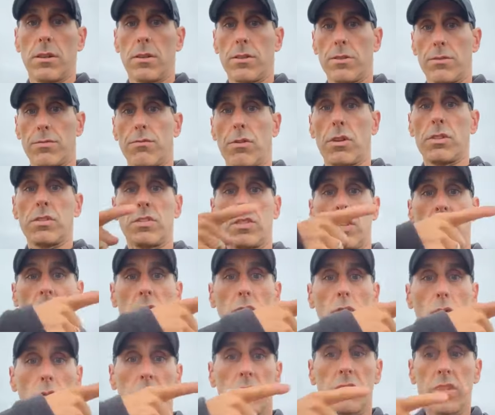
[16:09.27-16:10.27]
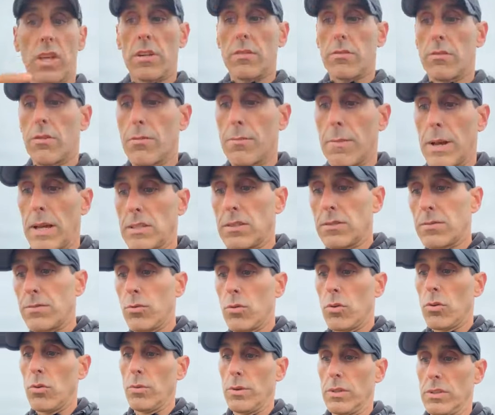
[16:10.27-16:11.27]
thrusting your center of mass
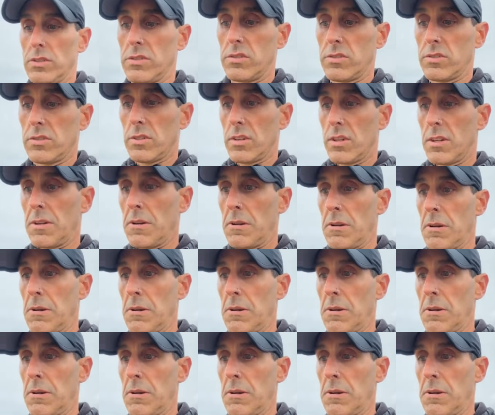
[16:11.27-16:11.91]
forwards.